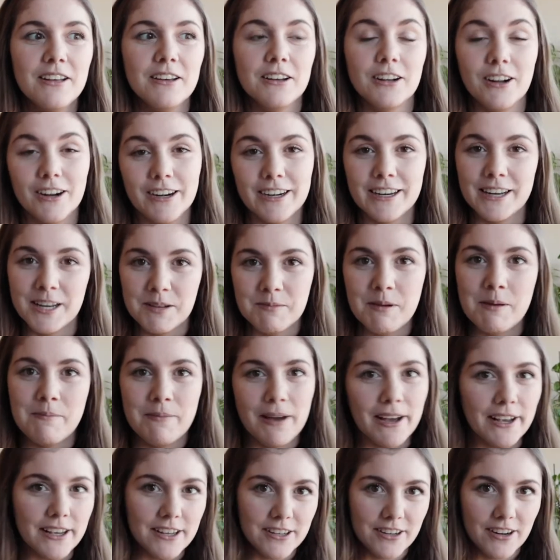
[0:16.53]
garden in my
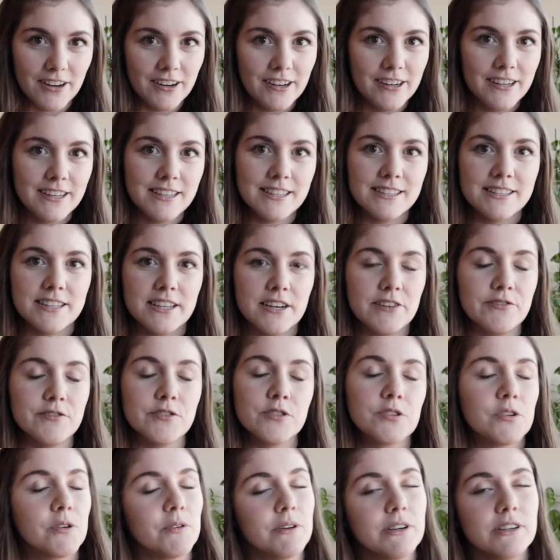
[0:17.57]
backyard instead of
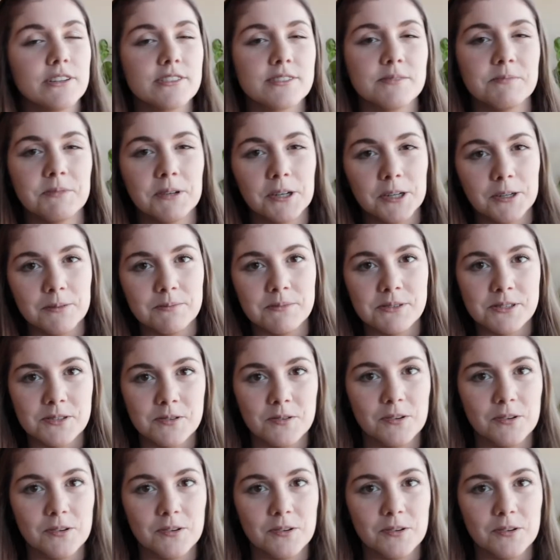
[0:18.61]
just growing some herbs